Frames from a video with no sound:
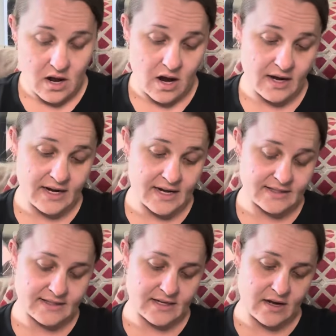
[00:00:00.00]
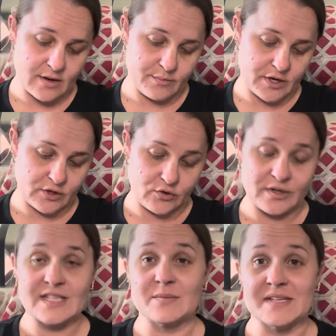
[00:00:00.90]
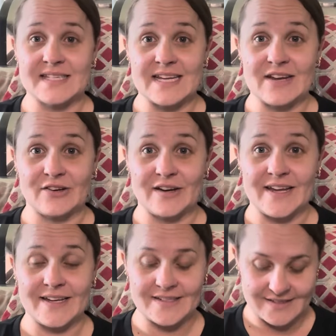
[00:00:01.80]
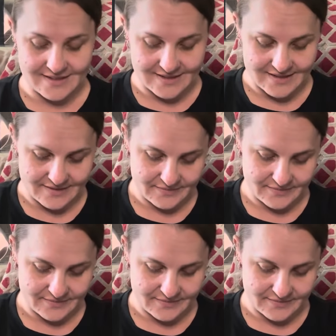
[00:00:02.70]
I got some Christmas earrings.